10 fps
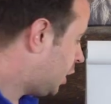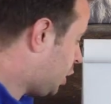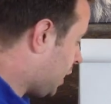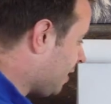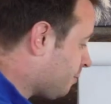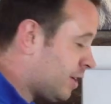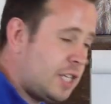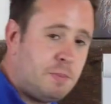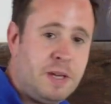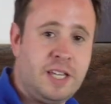generally
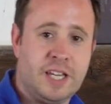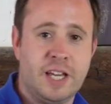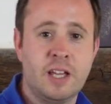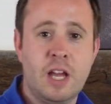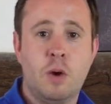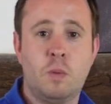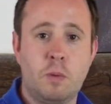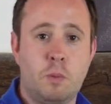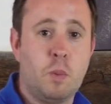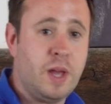speaking, will
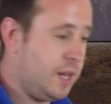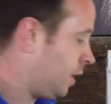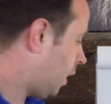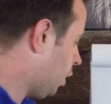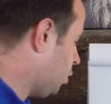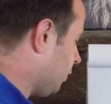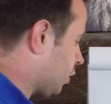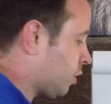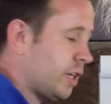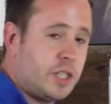win over
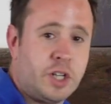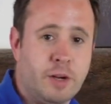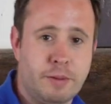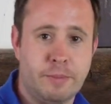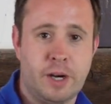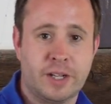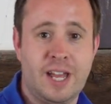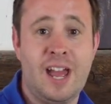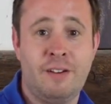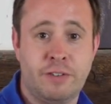trying to time the
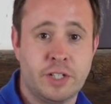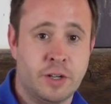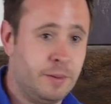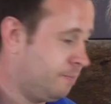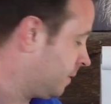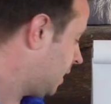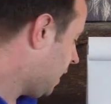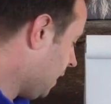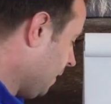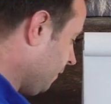market every time.
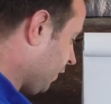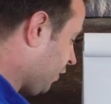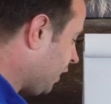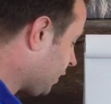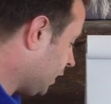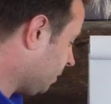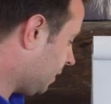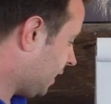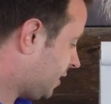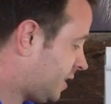The third thing on my
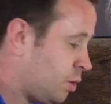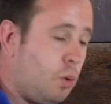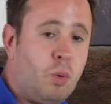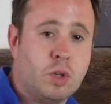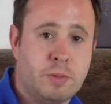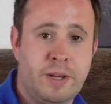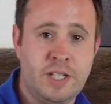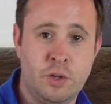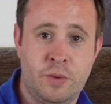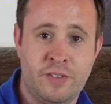list is
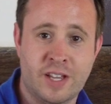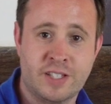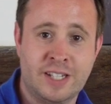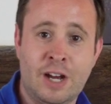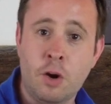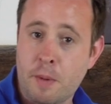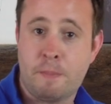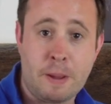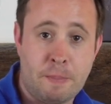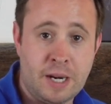automate your investing. Now, I'm a
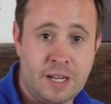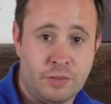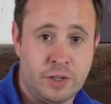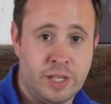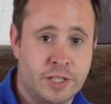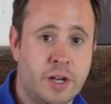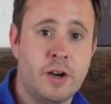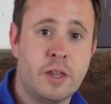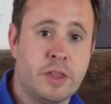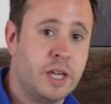big believer in this.
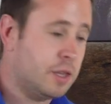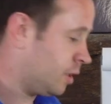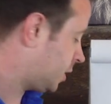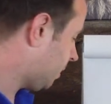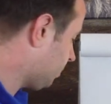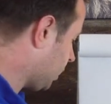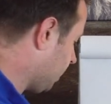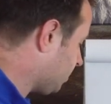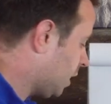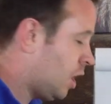I think that
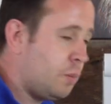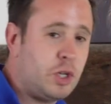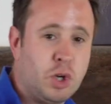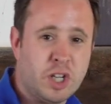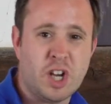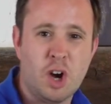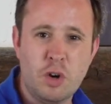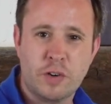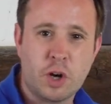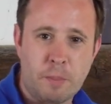sometimes we try to
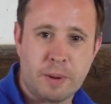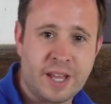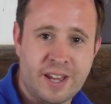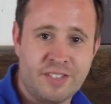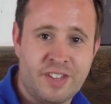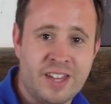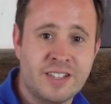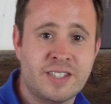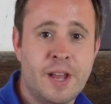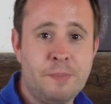overcomplicate
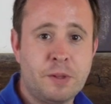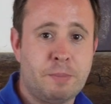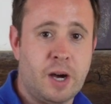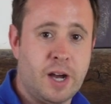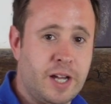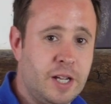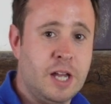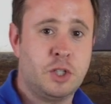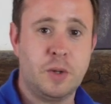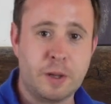things by
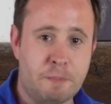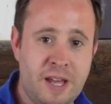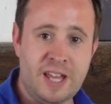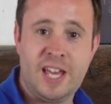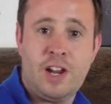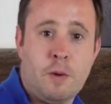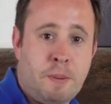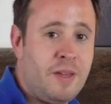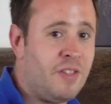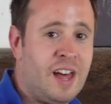doing a bit here, a
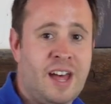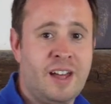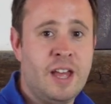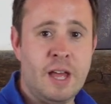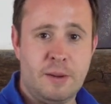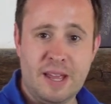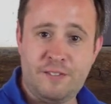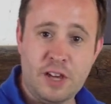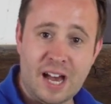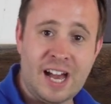bit there.
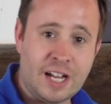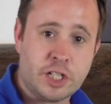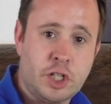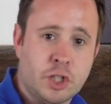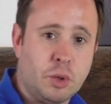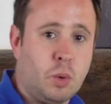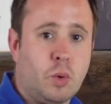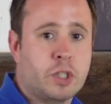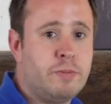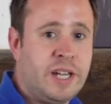If you actually just
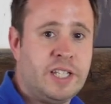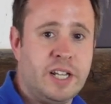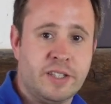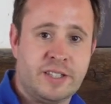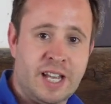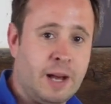automate it and set